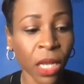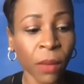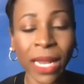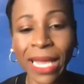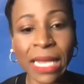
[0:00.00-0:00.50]

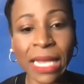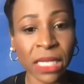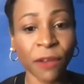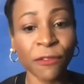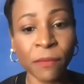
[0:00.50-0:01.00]
But like I
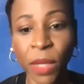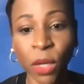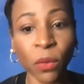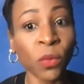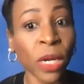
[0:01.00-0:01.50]
said, for me,
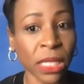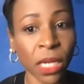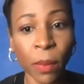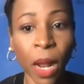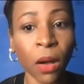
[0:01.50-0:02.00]
it wasn't
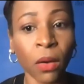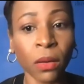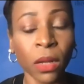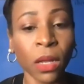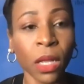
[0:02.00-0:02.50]
about
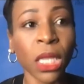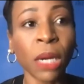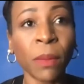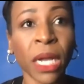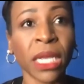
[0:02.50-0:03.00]
the
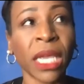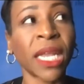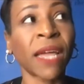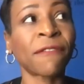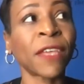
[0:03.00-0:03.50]
money. And
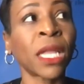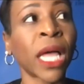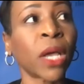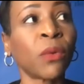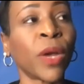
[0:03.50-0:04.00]
I feel
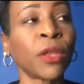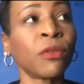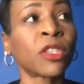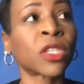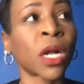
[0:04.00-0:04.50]
like when you
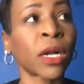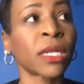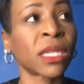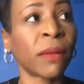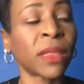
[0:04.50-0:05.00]
start
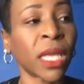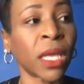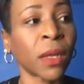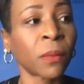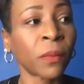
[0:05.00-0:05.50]

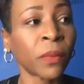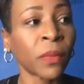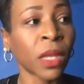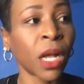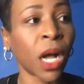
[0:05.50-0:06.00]
something
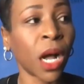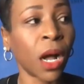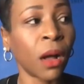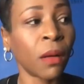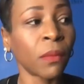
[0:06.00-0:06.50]

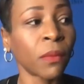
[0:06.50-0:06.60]
that